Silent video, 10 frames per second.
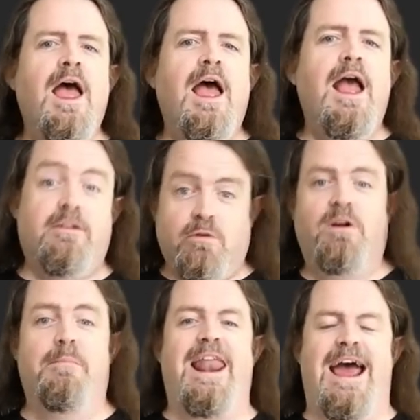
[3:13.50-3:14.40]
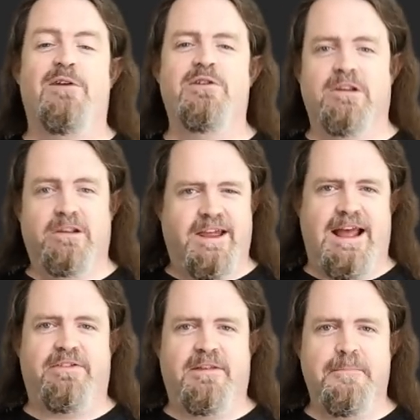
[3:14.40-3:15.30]
It's all about how you look
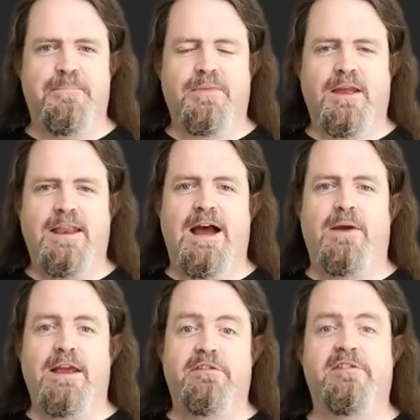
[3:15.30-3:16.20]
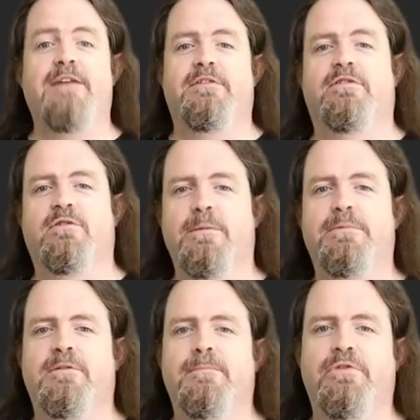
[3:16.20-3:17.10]
at them. Now, in JavaScript,